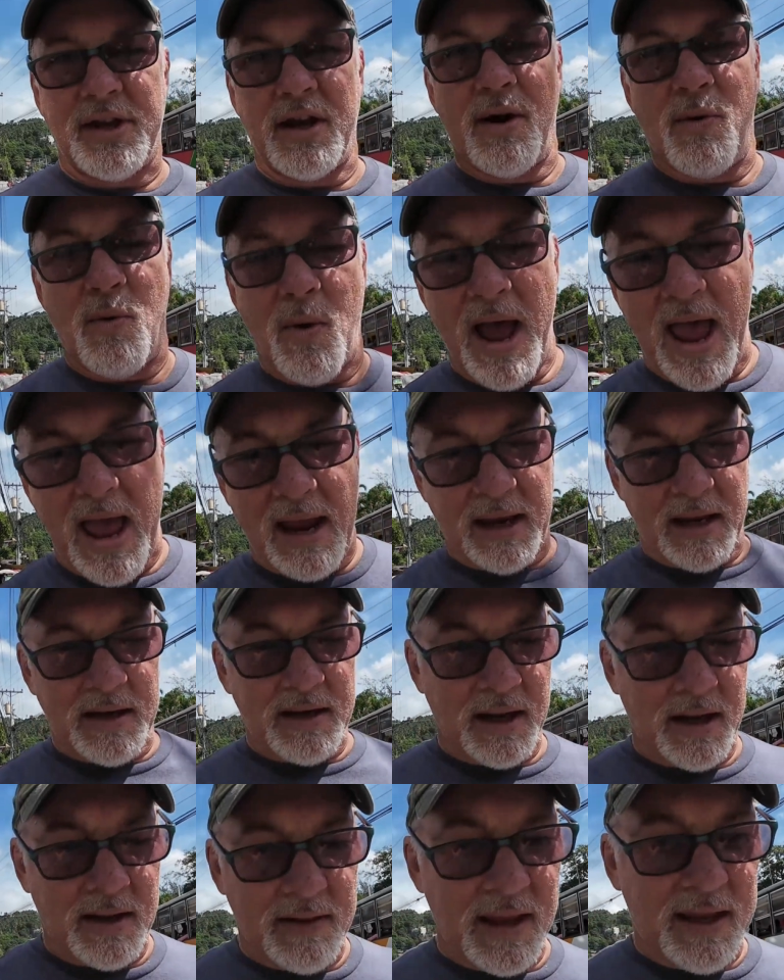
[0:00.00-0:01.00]
in a
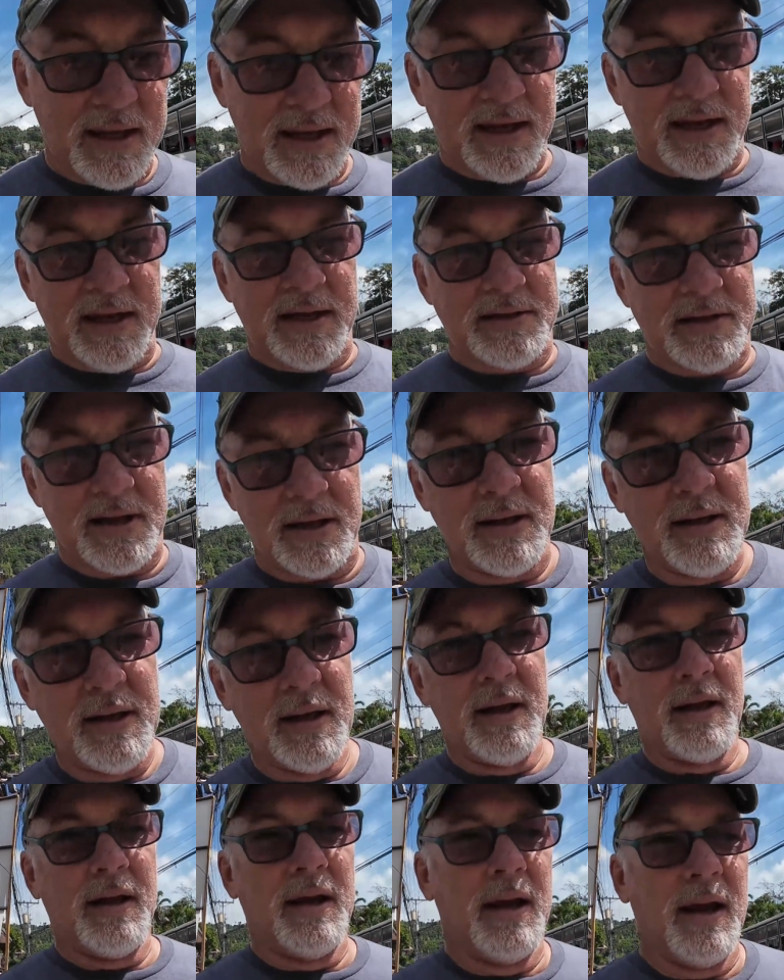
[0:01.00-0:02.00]
wagon in the heat
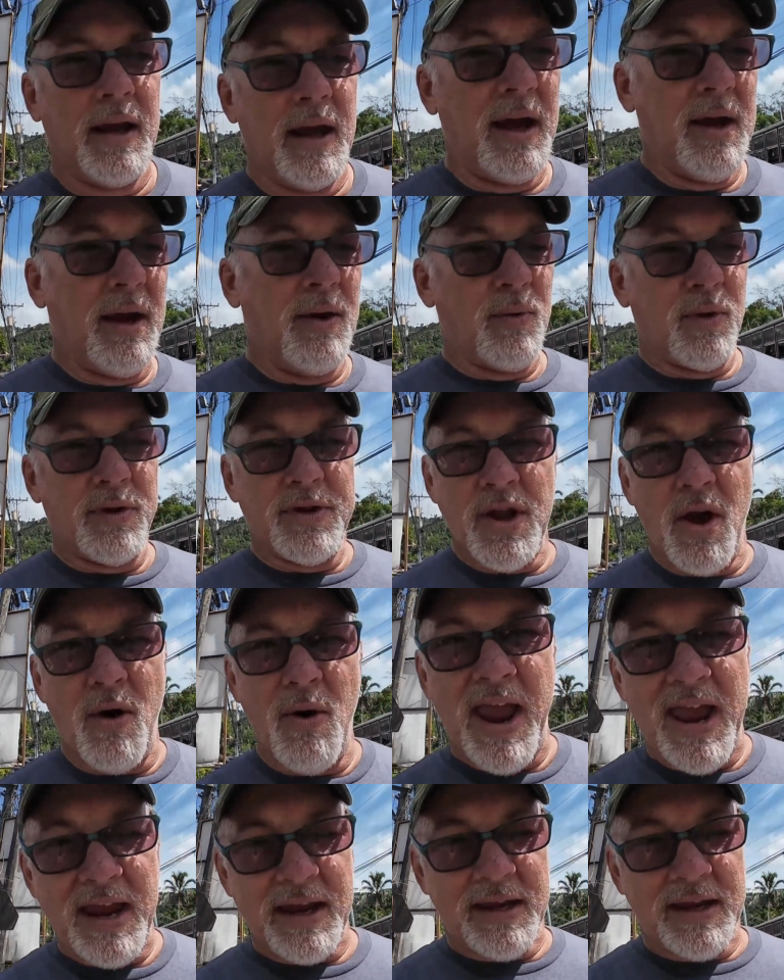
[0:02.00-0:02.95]
with no